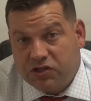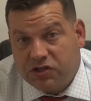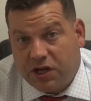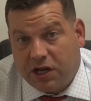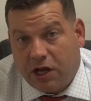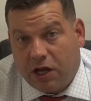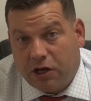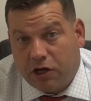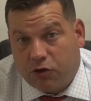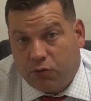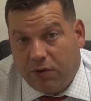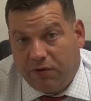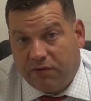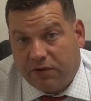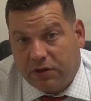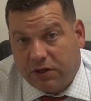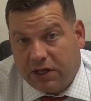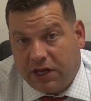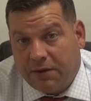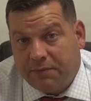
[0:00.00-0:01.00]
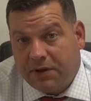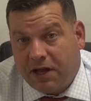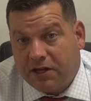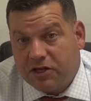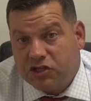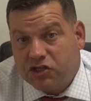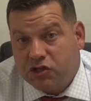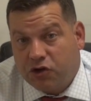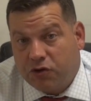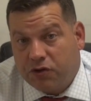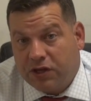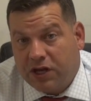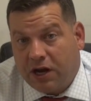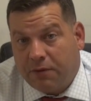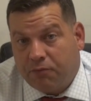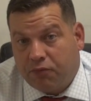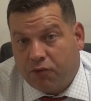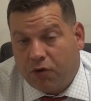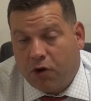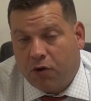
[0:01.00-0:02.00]
say unequivocally, I'm not certain that
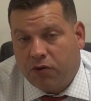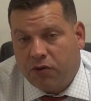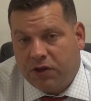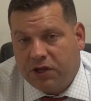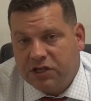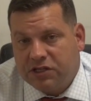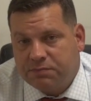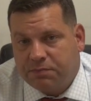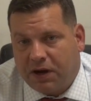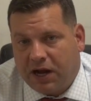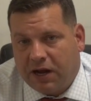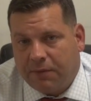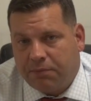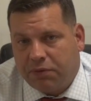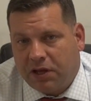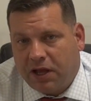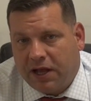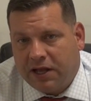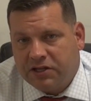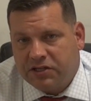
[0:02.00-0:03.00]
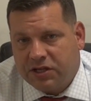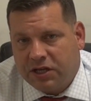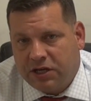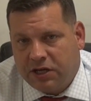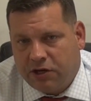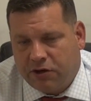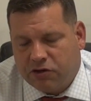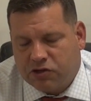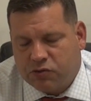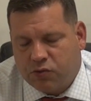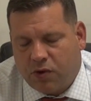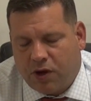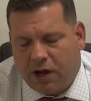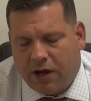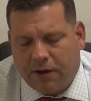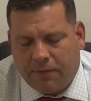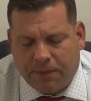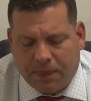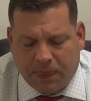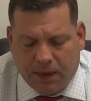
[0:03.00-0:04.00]
I'm pro these pipelines, and here's
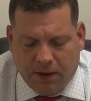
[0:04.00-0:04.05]
why.